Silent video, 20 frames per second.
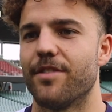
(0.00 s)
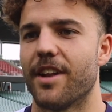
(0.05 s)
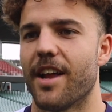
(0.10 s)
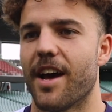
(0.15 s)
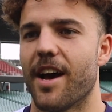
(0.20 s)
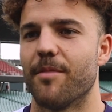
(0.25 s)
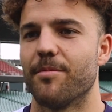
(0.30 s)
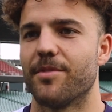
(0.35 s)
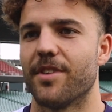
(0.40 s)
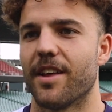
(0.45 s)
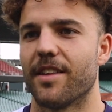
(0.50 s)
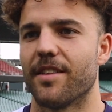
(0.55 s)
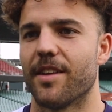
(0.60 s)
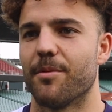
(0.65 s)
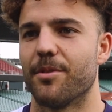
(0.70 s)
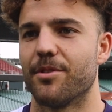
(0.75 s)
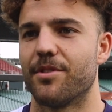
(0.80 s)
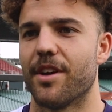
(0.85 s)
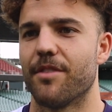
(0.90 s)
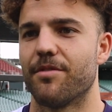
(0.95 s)
and something
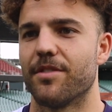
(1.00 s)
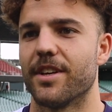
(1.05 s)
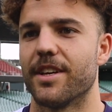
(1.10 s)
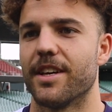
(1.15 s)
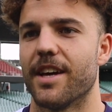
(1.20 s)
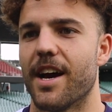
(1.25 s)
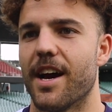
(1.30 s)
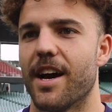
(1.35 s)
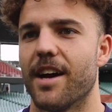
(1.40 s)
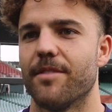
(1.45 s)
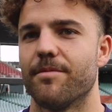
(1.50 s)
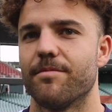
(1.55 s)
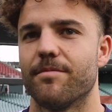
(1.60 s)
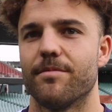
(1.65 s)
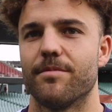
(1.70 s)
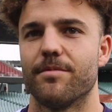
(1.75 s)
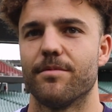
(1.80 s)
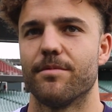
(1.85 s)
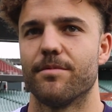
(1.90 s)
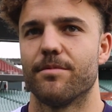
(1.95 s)
that we'll definitely
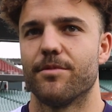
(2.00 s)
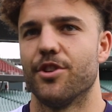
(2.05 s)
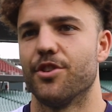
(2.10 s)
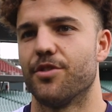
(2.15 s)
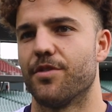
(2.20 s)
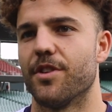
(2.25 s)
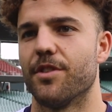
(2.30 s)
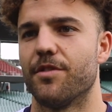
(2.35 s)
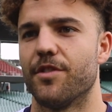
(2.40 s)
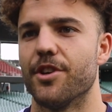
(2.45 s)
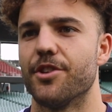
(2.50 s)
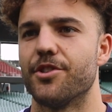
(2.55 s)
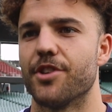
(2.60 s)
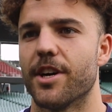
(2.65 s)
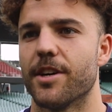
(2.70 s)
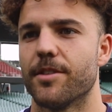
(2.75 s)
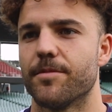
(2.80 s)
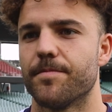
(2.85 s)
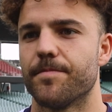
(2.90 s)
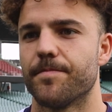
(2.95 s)
use for the future.